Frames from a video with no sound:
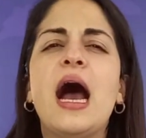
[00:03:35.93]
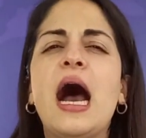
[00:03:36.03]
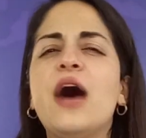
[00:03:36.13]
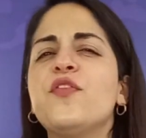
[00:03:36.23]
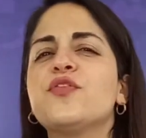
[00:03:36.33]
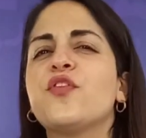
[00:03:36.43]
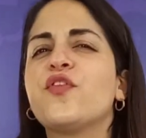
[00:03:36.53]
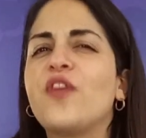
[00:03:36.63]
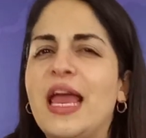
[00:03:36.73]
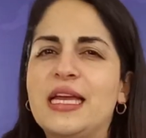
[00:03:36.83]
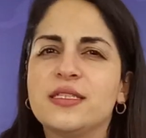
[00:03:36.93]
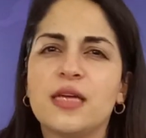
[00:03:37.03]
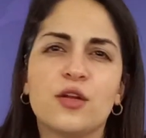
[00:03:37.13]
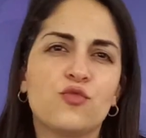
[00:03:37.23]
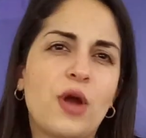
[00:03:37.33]
After phase
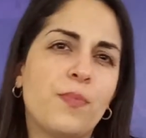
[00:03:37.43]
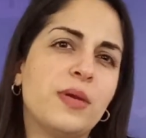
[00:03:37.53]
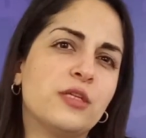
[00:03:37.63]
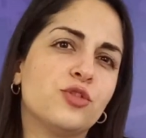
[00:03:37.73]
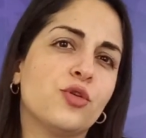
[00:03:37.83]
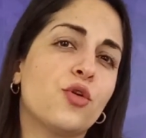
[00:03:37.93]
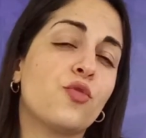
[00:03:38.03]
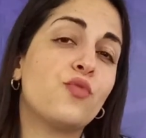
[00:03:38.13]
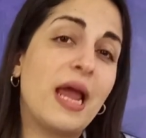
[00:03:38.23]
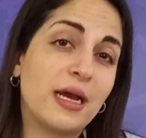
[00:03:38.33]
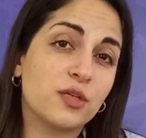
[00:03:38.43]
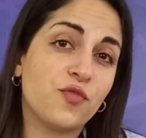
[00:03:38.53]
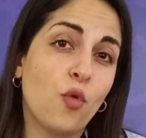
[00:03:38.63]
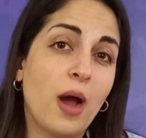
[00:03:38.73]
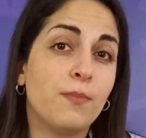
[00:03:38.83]
unwrapping to correct
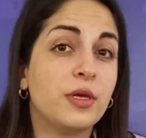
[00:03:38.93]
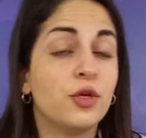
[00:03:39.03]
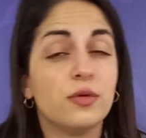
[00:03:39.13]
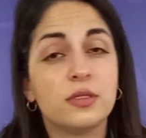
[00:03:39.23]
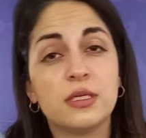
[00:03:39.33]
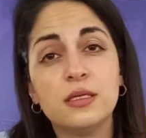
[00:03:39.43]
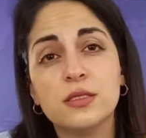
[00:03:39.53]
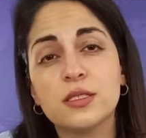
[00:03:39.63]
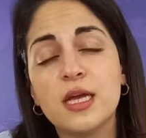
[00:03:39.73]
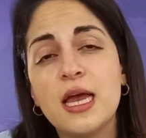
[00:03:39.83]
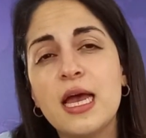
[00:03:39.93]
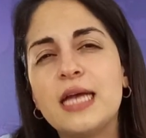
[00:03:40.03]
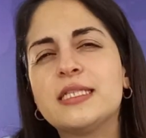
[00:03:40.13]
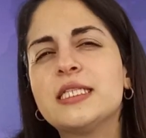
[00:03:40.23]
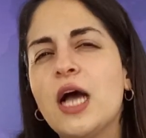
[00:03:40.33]
for ambiguities,
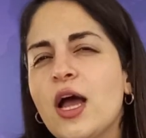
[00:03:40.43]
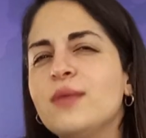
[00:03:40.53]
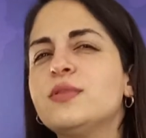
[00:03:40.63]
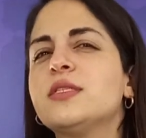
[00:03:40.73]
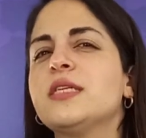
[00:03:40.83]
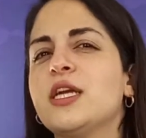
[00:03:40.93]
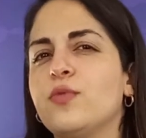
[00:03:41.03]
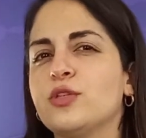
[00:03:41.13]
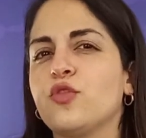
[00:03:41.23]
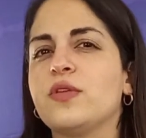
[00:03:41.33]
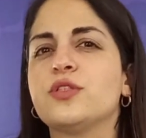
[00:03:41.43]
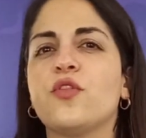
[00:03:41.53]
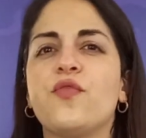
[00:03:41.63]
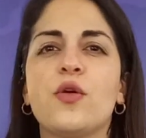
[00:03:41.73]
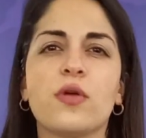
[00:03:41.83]
a time series of
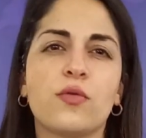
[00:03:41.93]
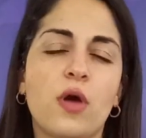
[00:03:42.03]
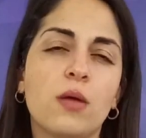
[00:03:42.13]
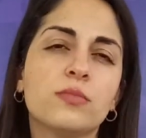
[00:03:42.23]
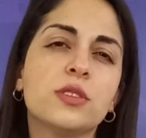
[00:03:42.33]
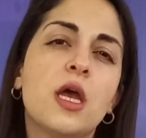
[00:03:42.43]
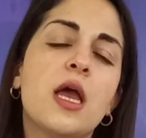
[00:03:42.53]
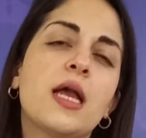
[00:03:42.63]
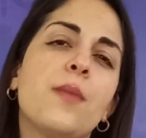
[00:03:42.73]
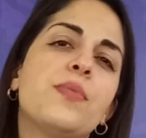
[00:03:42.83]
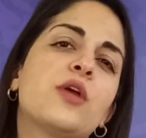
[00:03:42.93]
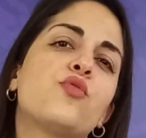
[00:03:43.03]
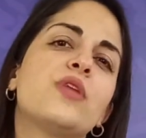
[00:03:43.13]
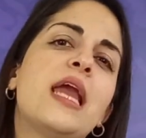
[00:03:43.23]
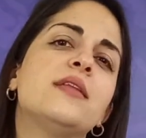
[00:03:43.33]
interferograms can be
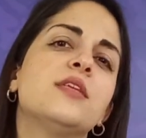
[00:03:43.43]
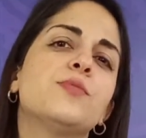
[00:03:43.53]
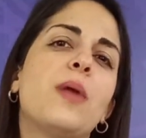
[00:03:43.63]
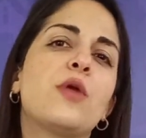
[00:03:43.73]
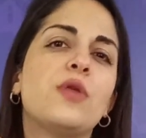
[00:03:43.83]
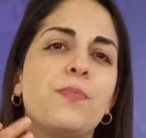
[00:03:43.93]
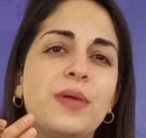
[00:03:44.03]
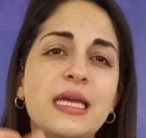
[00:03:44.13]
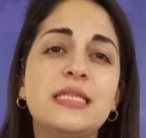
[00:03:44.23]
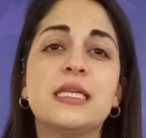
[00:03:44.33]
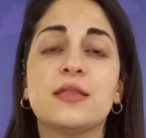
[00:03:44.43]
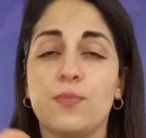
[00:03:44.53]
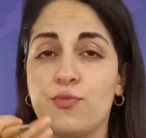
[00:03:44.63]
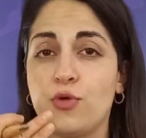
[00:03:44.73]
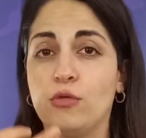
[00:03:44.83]
created by repeating the
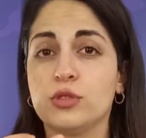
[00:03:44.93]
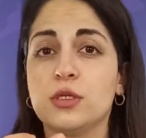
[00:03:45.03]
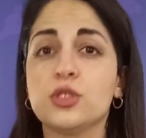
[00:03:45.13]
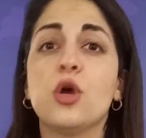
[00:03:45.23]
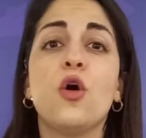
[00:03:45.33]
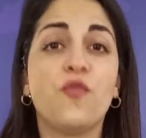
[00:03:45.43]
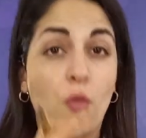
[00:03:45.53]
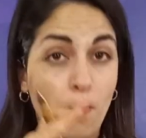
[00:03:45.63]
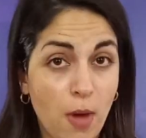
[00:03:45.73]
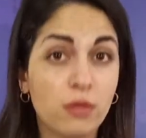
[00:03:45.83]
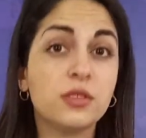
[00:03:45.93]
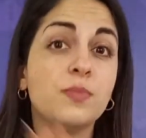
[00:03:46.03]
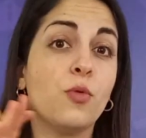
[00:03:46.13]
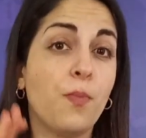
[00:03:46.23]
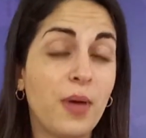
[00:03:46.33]
process for
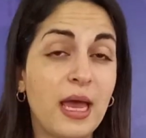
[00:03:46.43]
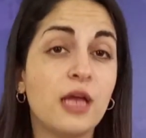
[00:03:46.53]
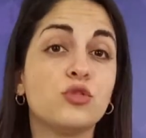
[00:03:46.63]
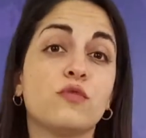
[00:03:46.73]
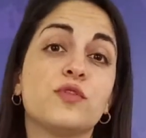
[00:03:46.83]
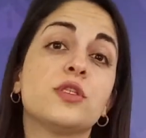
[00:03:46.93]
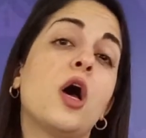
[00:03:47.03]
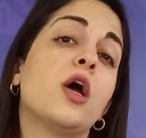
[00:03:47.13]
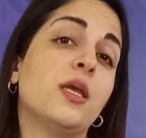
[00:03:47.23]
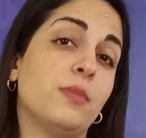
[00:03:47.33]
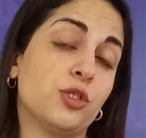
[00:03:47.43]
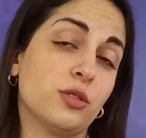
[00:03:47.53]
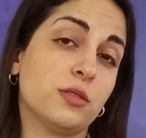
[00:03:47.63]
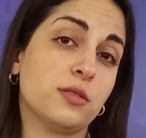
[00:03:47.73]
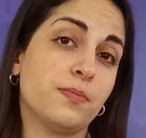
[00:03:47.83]
multiple pairs of SAR
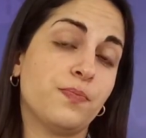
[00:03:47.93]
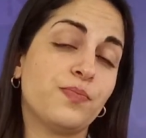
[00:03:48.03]
images.